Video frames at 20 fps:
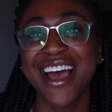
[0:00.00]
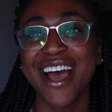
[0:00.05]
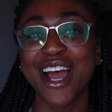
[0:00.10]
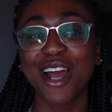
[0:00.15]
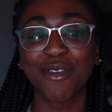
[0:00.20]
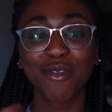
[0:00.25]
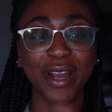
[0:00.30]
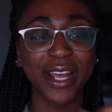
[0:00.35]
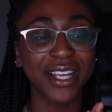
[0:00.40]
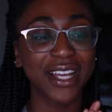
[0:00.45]

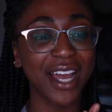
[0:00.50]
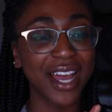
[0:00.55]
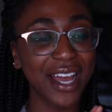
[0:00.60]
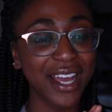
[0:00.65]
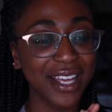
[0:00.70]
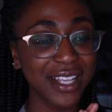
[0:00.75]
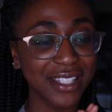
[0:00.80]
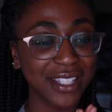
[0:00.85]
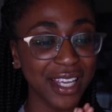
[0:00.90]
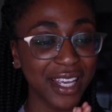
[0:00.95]
All right,
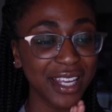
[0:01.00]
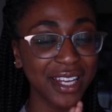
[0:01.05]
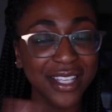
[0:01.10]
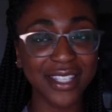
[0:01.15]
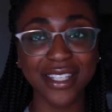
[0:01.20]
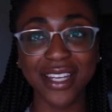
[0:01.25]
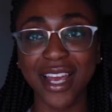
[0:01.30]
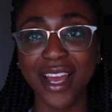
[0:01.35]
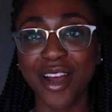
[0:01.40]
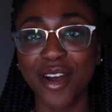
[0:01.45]
guys. It
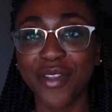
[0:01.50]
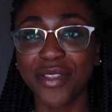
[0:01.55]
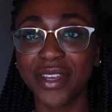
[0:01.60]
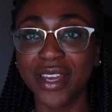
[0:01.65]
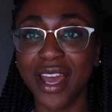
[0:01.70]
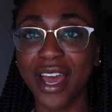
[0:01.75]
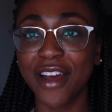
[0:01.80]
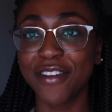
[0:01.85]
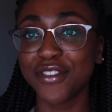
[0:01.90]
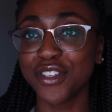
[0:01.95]
is now
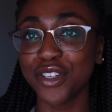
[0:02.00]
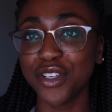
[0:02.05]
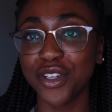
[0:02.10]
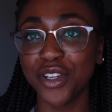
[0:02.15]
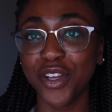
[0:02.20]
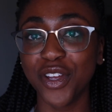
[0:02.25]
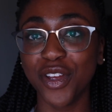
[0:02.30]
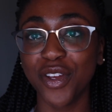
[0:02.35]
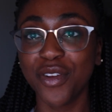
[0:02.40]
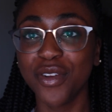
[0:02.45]
the
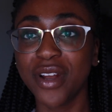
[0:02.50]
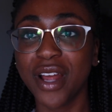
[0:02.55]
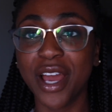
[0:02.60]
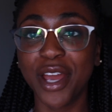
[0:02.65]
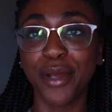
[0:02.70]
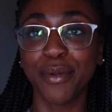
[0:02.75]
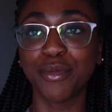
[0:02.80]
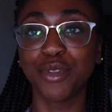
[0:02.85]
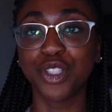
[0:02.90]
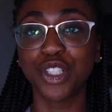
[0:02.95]
afternoon.
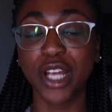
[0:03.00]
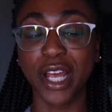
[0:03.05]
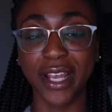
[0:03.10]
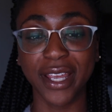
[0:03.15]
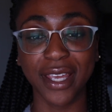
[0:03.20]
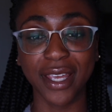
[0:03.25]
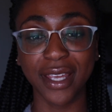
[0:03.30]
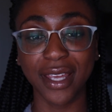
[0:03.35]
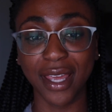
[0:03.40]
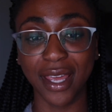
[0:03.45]
I am
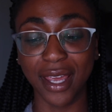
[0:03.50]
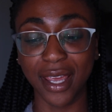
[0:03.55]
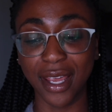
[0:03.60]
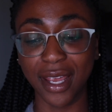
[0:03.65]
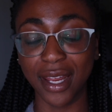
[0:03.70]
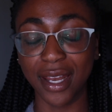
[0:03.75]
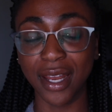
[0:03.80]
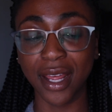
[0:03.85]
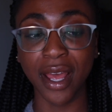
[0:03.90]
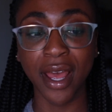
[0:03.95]
checking
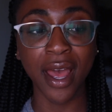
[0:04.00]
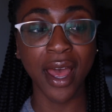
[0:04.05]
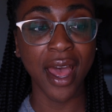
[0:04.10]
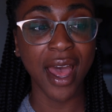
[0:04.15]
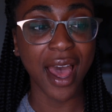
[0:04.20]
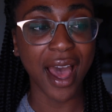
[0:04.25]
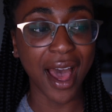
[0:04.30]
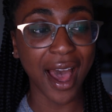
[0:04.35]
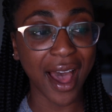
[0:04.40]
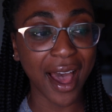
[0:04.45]
in.
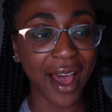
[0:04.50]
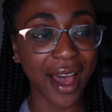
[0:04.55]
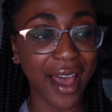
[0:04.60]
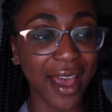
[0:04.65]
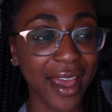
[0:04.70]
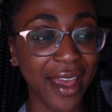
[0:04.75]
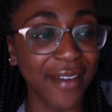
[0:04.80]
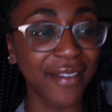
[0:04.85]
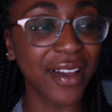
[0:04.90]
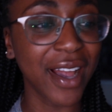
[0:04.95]

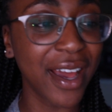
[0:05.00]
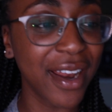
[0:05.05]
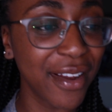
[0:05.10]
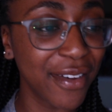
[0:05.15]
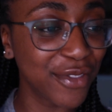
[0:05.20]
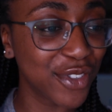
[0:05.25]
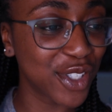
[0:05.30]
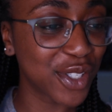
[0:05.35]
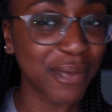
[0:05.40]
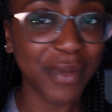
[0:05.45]
I kind
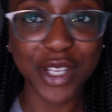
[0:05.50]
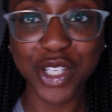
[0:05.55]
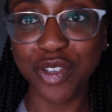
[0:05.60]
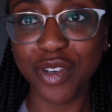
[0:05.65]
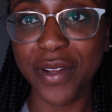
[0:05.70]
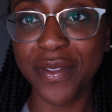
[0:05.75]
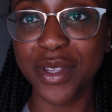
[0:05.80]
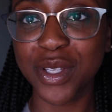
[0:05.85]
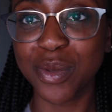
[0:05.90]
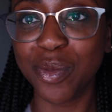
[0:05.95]
of just messed
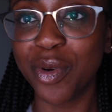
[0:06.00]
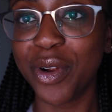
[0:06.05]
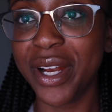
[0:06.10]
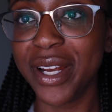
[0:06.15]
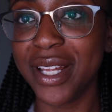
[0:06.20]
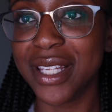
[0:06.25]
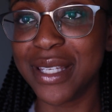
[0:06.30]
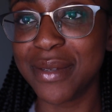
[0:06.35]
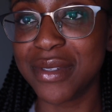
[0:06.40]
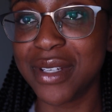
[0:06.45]
around this
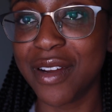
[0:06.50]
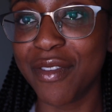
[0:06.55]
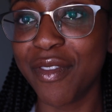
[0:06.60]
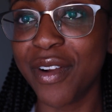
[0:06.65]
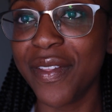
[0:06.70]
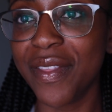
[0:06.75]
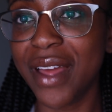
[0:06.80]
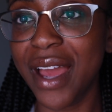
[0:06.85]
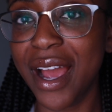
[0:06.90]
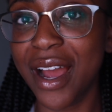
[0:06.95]
morning, did some stuff
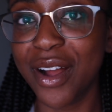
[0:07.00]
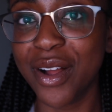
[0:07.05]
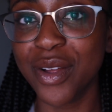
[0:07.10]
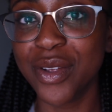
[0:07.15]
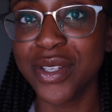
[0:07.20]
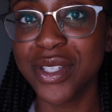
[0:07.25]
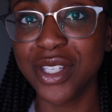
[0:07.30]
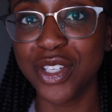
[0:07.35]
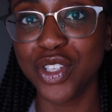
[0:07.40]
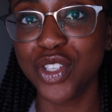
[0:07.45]
around the
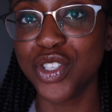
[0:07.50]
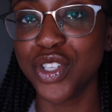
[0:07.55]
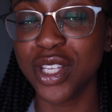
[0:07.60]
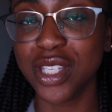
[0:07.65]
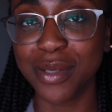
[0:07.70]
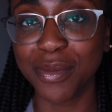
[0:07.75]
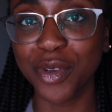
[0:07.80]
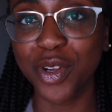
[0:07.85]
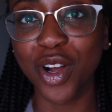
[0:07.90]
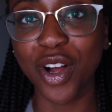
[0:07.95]
house, and just took
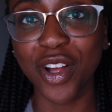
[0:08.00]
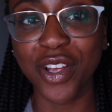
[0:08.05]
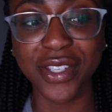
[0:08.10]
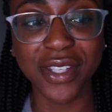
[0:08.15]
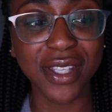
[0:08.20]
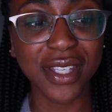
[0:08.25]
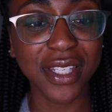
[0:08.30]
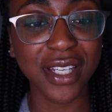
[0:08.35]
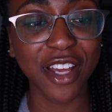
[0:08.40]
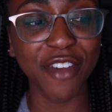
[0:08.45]
some calls
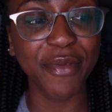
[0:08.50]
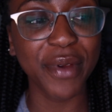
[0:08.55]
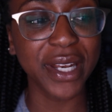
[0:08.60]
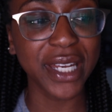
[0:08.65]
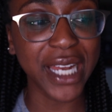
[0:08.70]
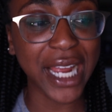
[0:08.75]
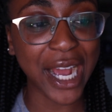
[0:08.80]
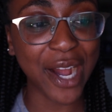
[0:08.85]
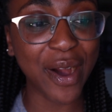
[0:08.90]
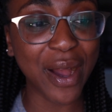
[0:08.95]
and stuff. But
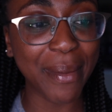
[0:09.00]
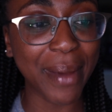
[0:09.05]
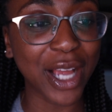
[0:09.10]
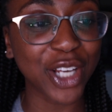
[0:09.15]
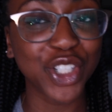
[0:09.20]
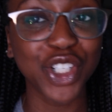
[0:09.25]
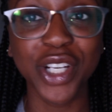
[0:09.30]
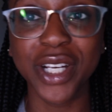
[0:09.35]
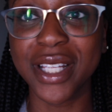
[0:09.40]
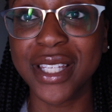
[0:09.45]
now I'm
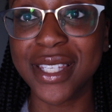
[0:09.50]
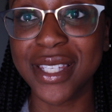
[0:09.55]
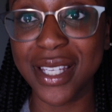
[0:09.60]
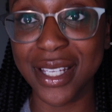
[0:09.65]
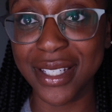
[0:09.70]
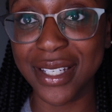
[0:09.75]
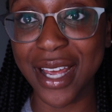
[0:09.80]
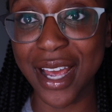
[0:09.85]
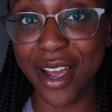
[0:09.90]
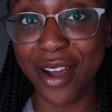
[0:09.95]
actually going to
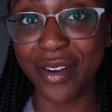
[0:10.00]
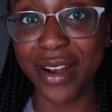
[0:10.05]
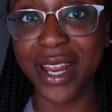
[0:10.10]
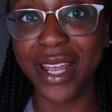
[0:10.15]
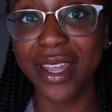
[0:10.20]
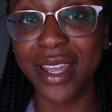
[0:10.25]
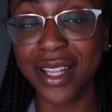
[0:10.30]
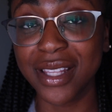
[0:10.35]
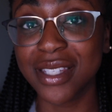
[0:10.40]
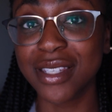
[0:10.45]
sit down
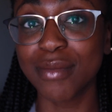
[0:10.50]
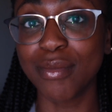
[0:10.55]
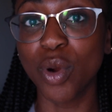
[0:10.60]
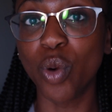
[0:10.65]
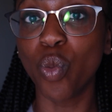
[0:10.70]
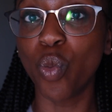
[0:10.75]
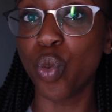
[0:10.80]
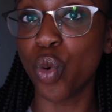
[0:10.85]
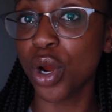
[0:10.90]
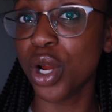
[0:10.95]
and get some
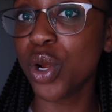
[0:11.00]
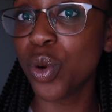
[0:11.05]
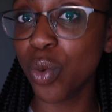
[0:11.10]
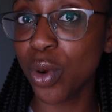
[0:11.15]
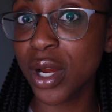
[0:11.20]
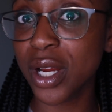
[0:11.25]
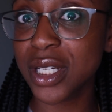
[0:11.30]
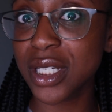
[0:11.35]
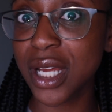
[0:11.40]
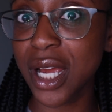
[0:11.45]
work
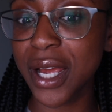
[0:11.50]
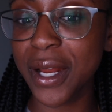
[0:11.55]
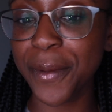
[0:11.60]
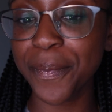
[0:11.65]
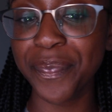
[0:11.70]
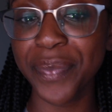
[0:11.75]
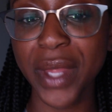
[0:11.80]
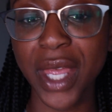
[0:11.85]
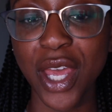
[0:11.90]
done.